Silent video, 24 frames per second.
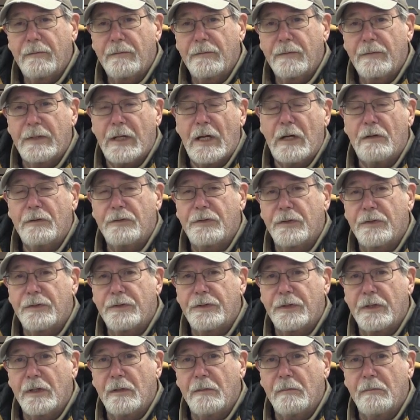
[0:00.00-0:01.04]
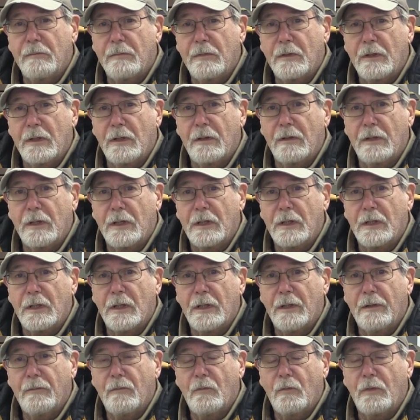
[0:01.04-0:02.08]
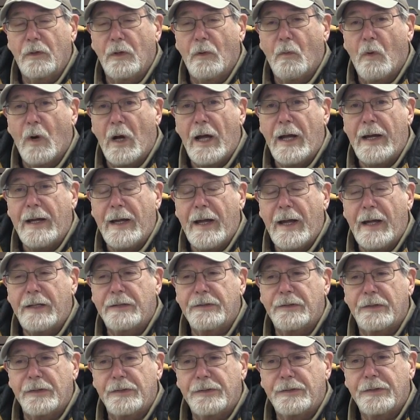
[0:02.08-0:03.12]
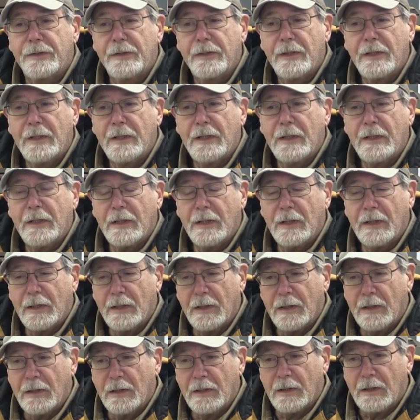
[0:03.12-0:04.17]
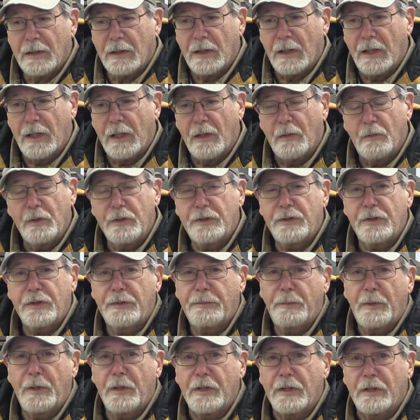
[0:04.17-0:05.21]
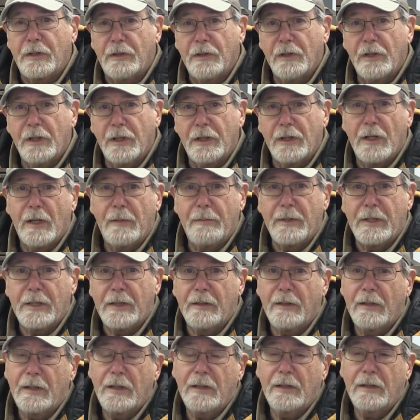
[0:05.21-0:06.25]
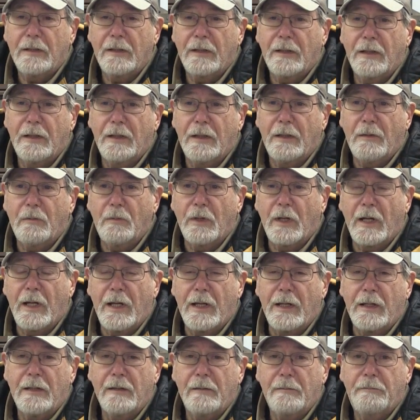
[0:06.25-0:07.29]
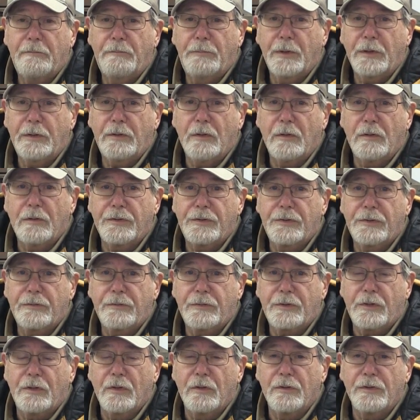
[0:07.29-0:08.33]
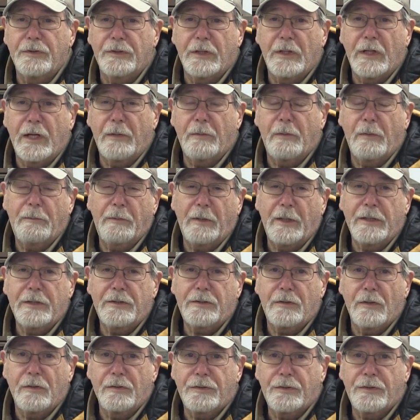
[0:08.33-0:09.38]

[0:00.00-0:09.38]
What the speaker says: thousandths in the y-axis, which is pretty good. I mean, when I put those screws in, I replaced those